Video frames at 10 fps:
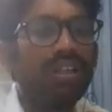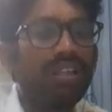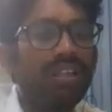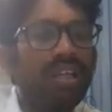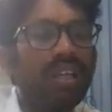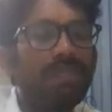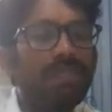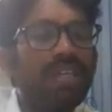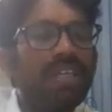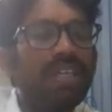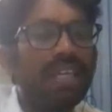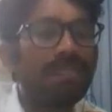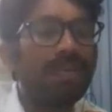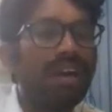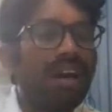
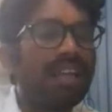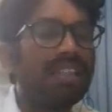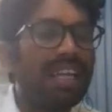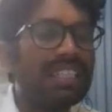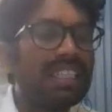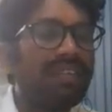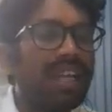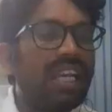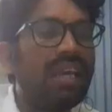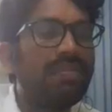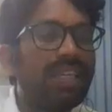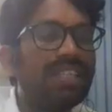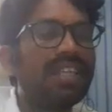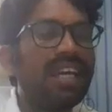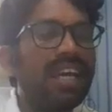APAP, or the another one name is
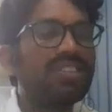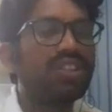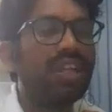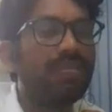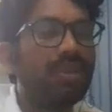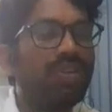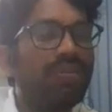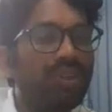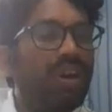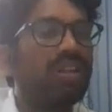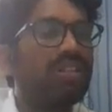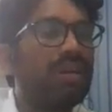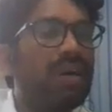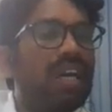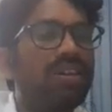acetaminophenol. The
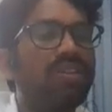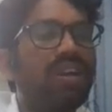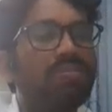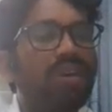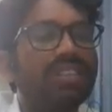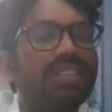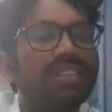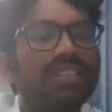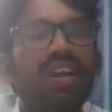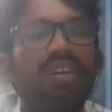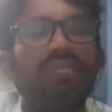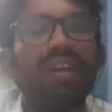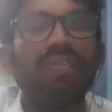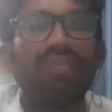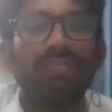molecular mass is
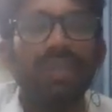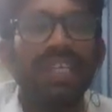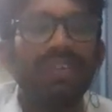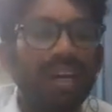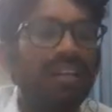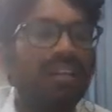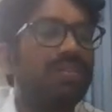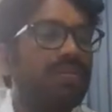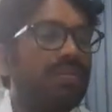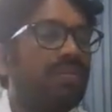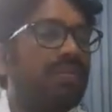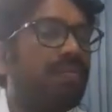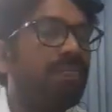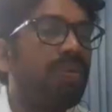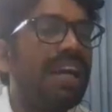
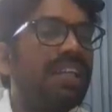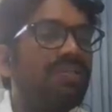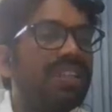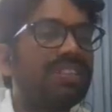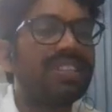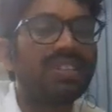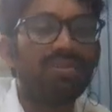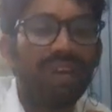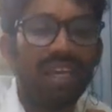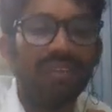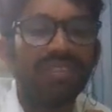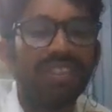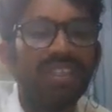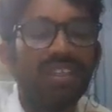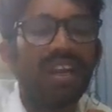151.165
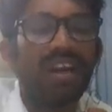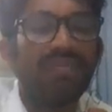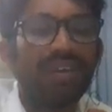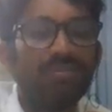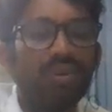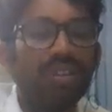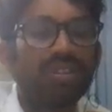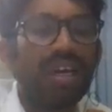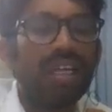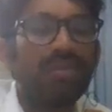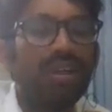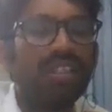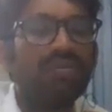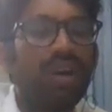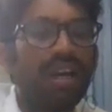gram per mole. Solubility
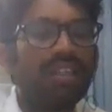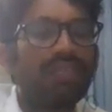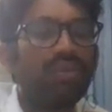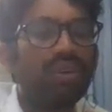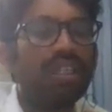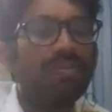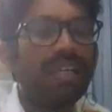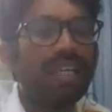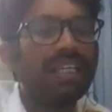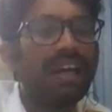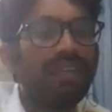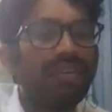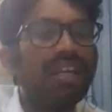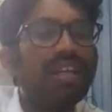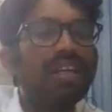in water 14 milligram
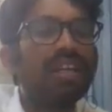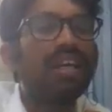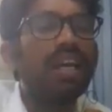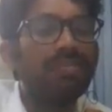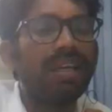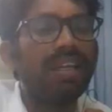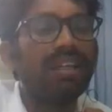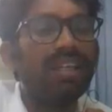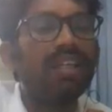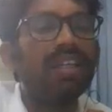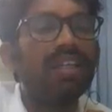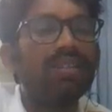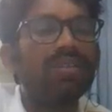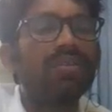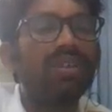per ml in
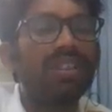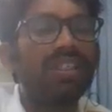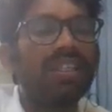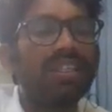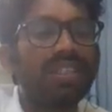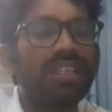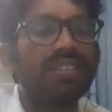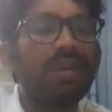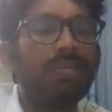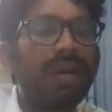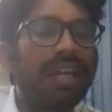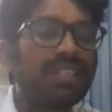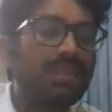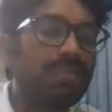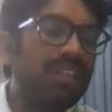20 degrees Celsius.
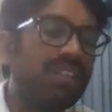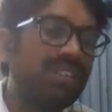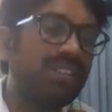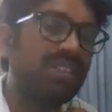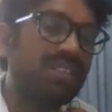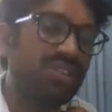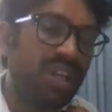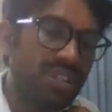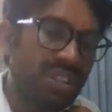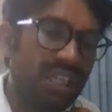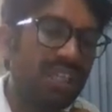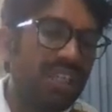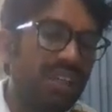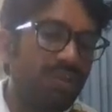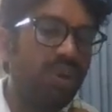Paracetamol, this is the structure,
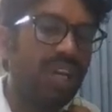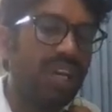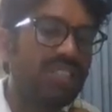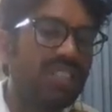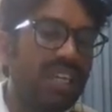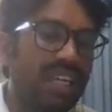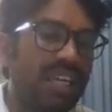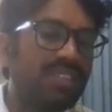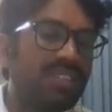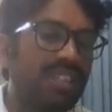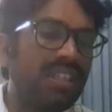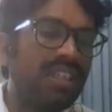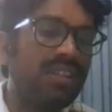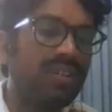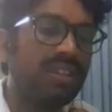OH, NH,
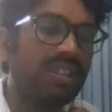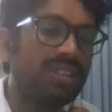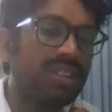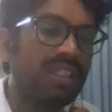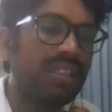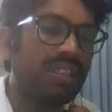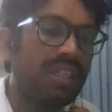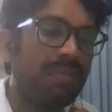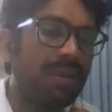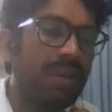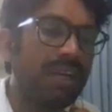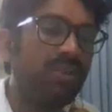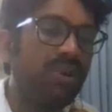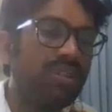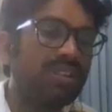C double bond
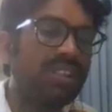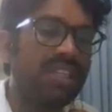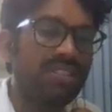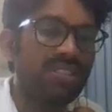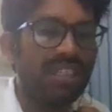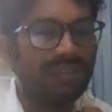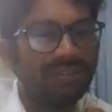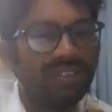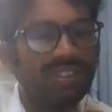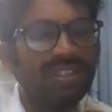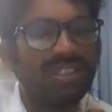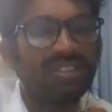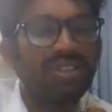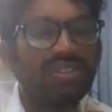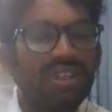O, CH3. This is the
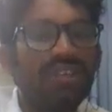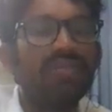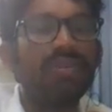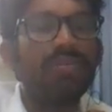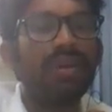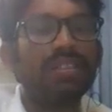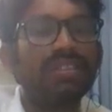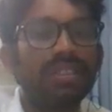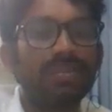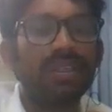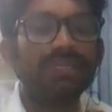structure of paracetamol.